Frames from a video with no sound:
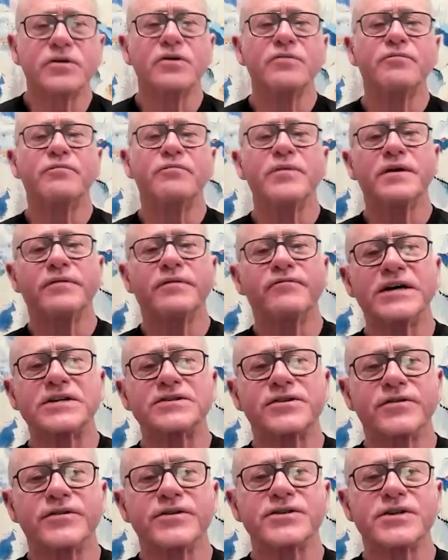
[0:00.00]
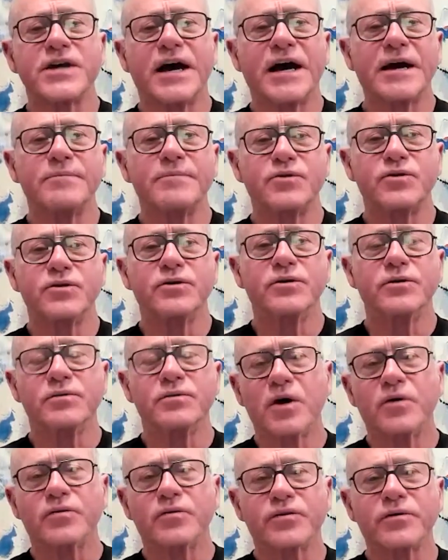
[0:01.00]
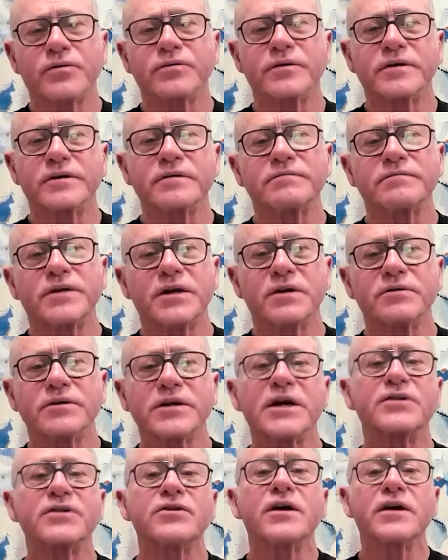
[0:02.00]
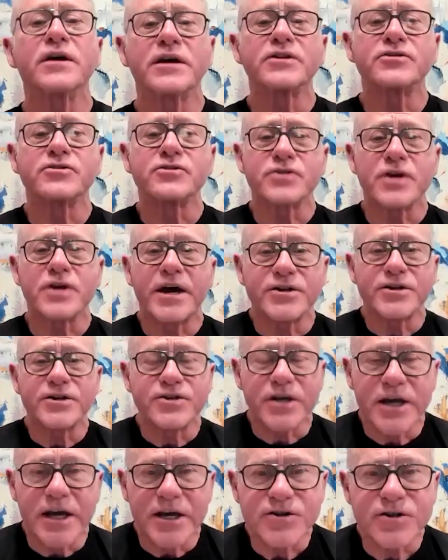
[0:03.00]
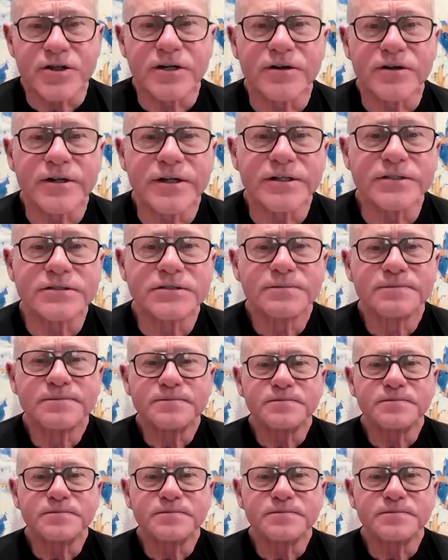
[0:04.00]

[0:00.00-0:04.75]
you've invested the time to go through the, get your education in this.